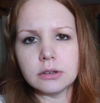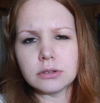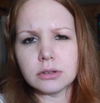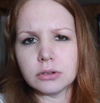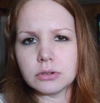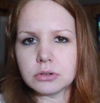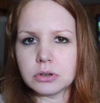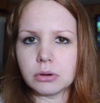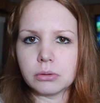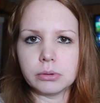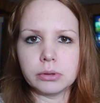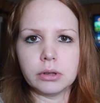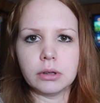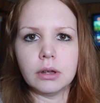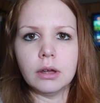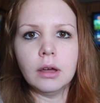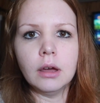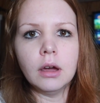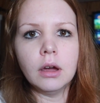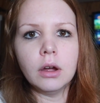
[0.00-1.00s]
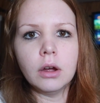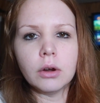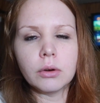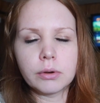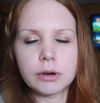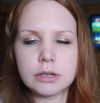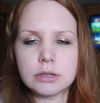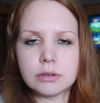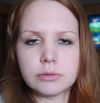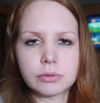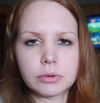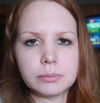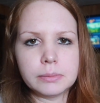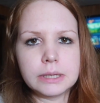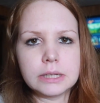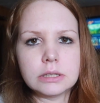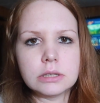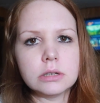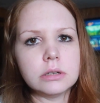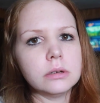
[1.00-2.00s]
so there's no really reason for
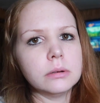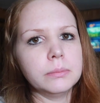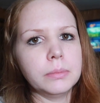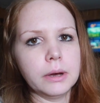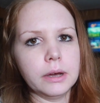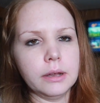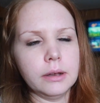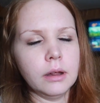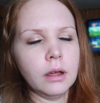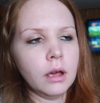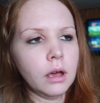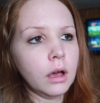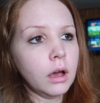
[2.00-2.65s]
me to, but